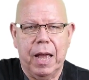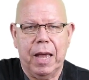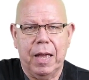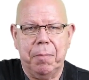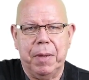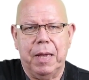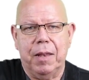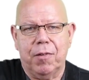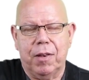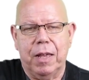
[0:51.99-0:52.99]
A, B,
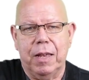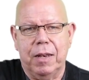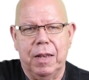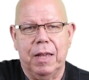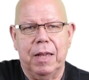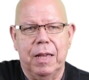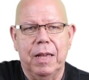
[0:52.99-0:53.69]
C, D,